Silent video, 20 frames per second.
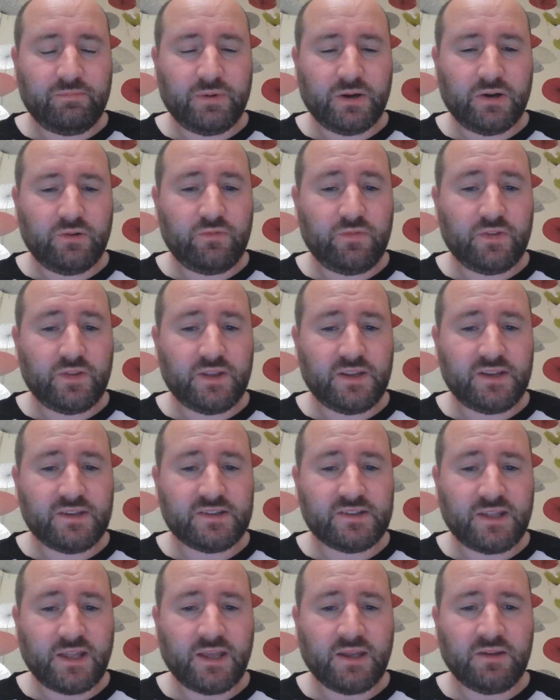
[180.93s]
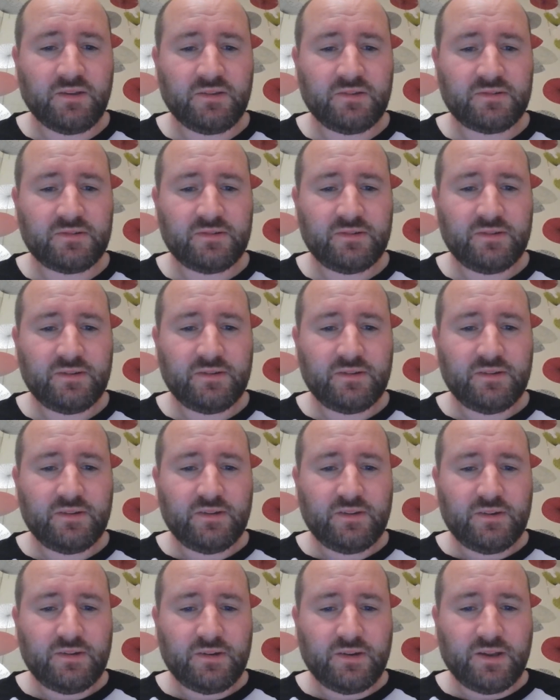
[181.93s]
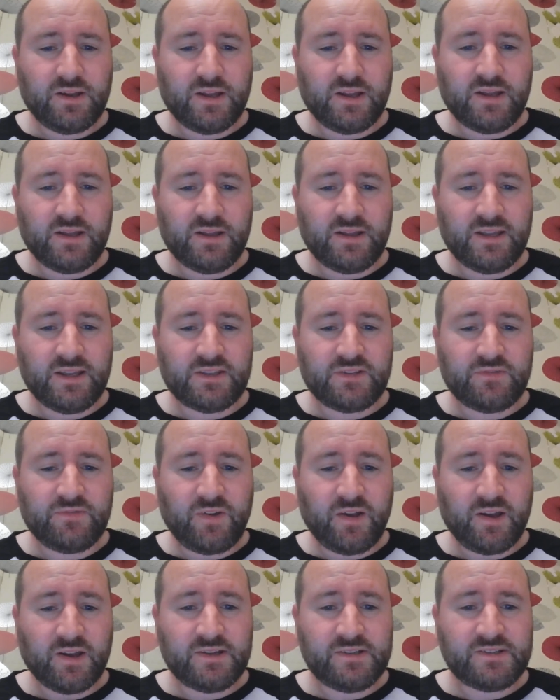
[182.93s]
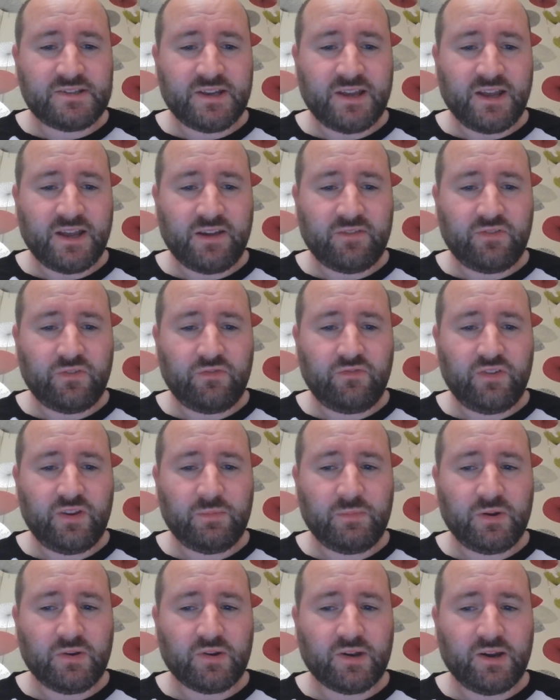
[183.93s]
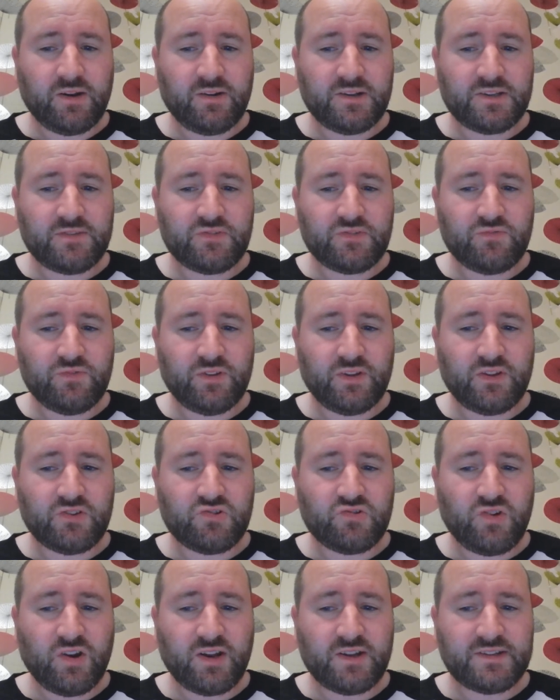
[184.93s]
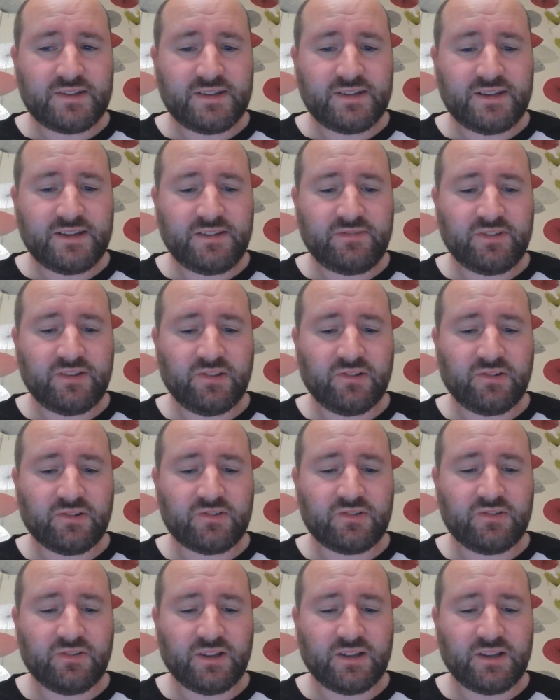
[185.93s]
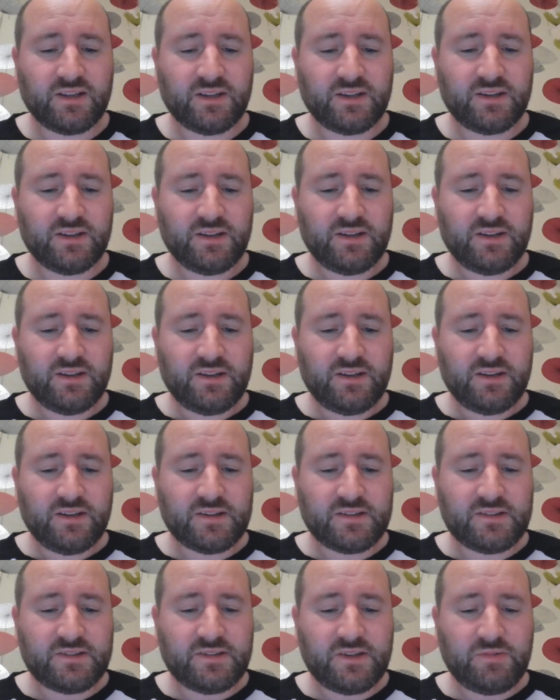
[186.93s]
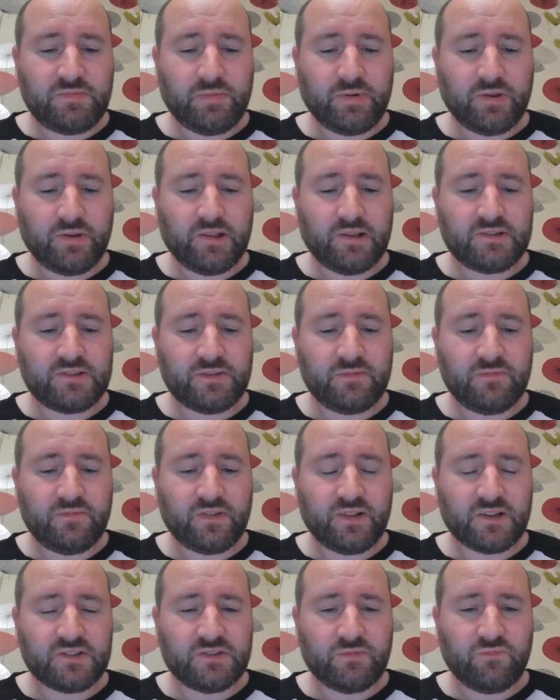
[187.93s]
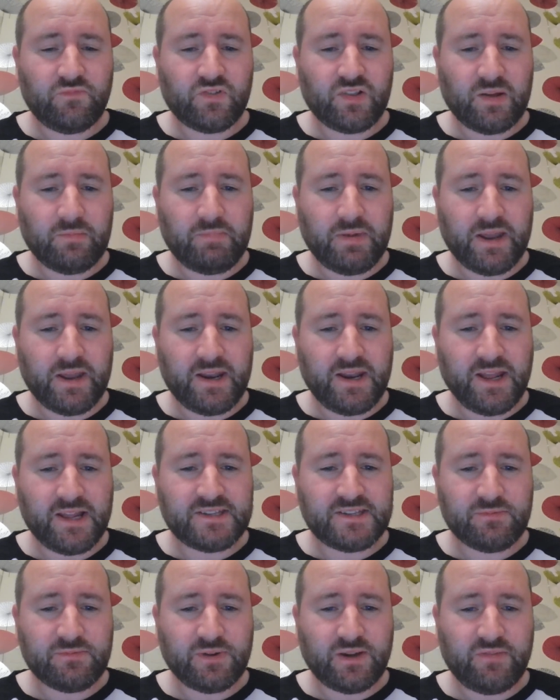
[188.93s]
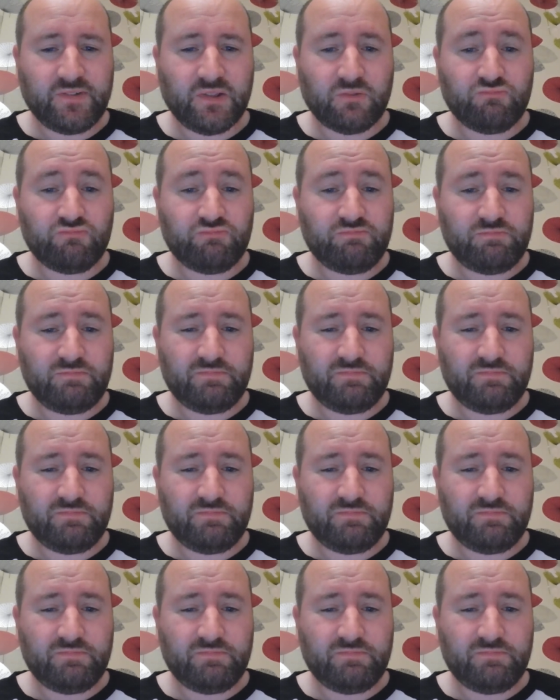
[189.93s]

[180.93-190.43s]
both of these things. It's fine to have a female character that's really attractive and looks like a supermodel or something like Bayonetta, where they look